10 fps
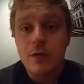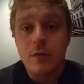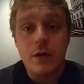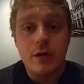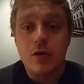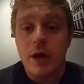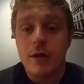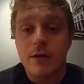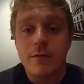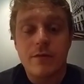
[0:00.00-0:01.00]
really try
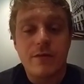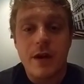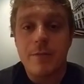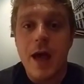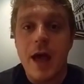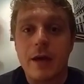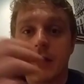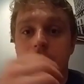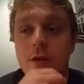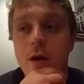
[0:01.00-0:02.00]
to fight
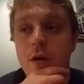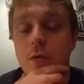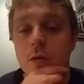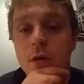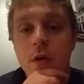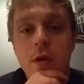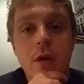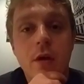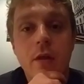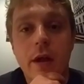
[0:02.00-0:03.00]
back. So,
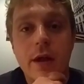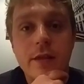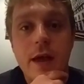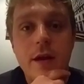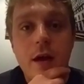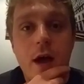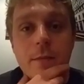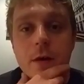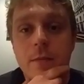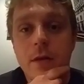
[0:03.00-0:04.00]
like I said,
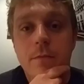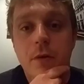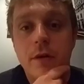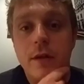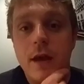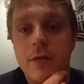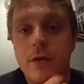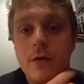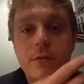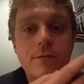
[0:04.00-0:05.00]
I'm going to be putting
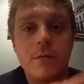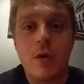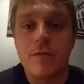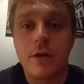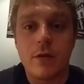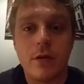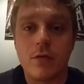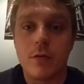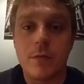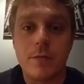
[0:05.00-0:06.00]
together hopefully a little
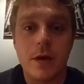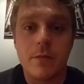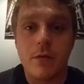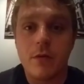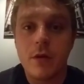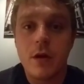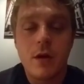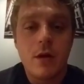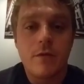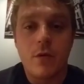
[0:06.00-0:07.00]
group of people
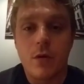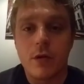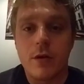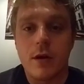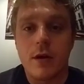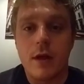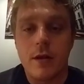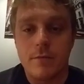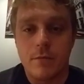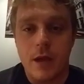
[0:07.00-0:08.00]
for the
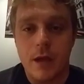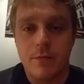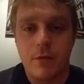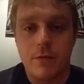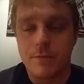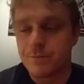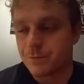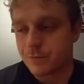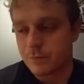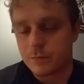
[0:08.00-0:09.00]
April
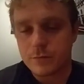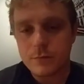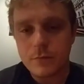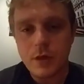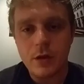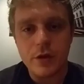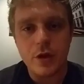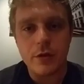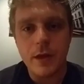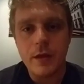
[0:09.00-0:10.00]

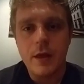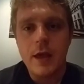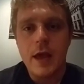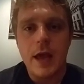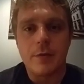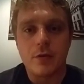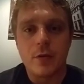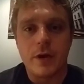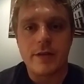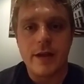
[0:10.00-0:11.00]

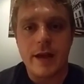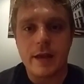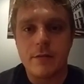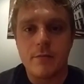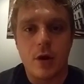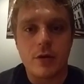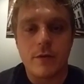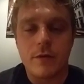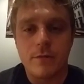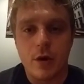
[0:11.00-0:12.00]
22nd
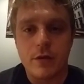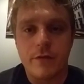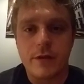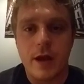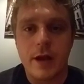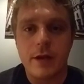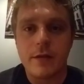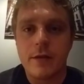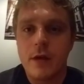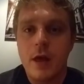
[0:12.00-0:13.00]
March for
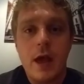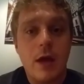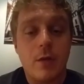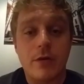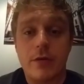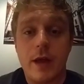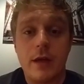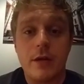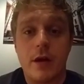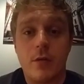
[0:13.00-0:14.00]
Science. And whether
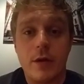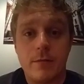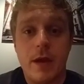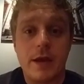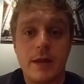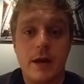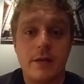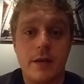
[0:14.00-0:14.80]
that, we make it down to